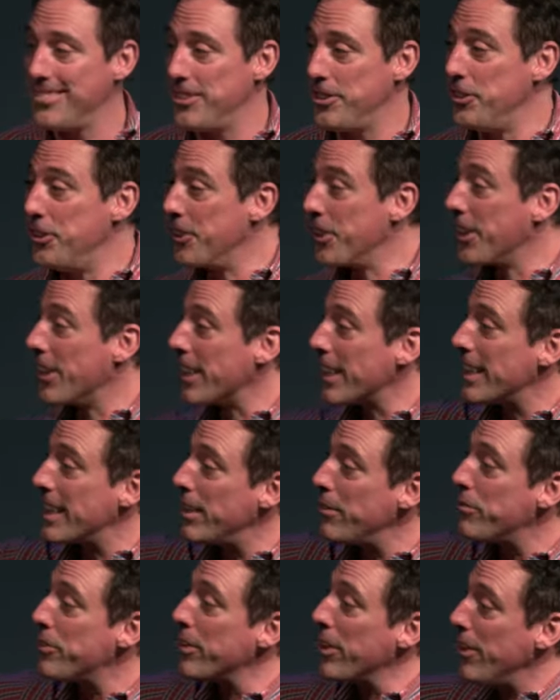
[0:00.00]
You're going to
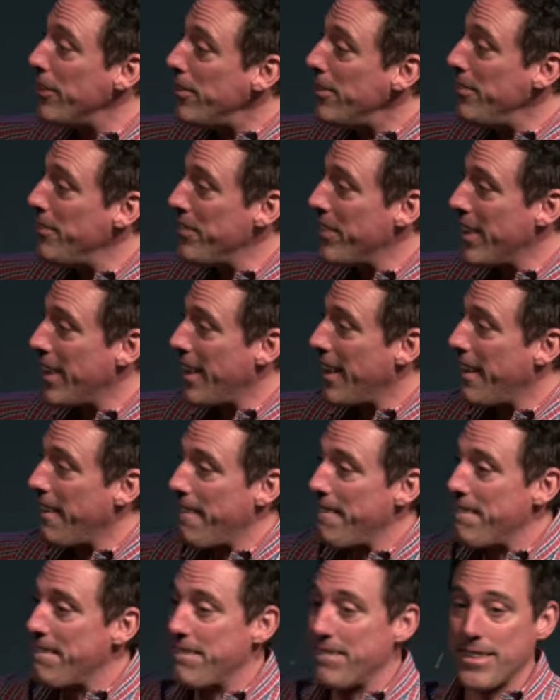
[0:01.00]
leave too?
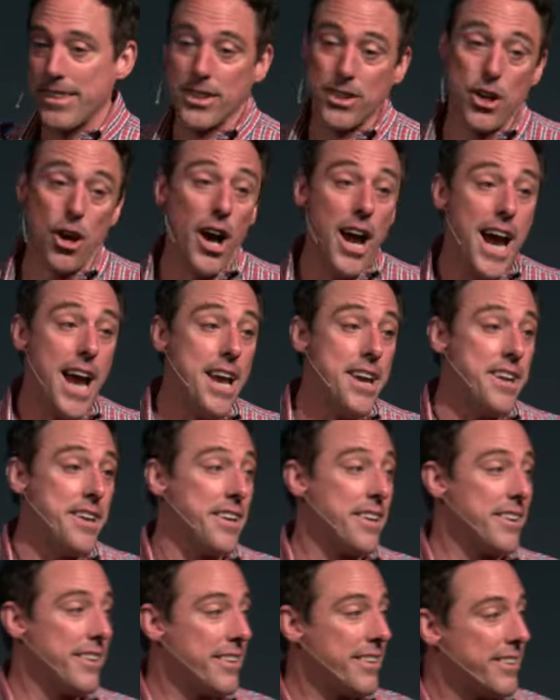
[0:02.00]
Go ahead.
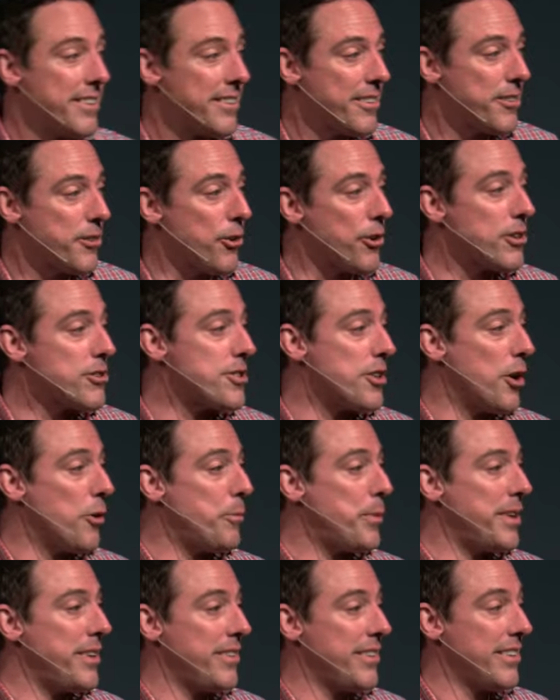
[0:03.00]
Door's
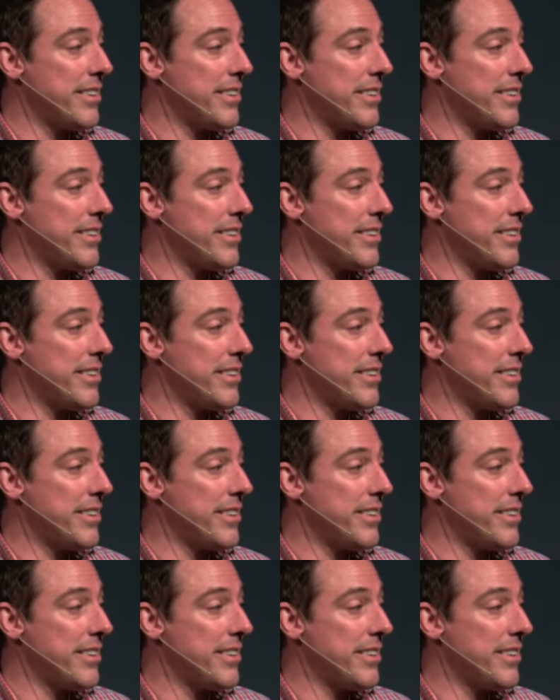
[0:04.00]
open.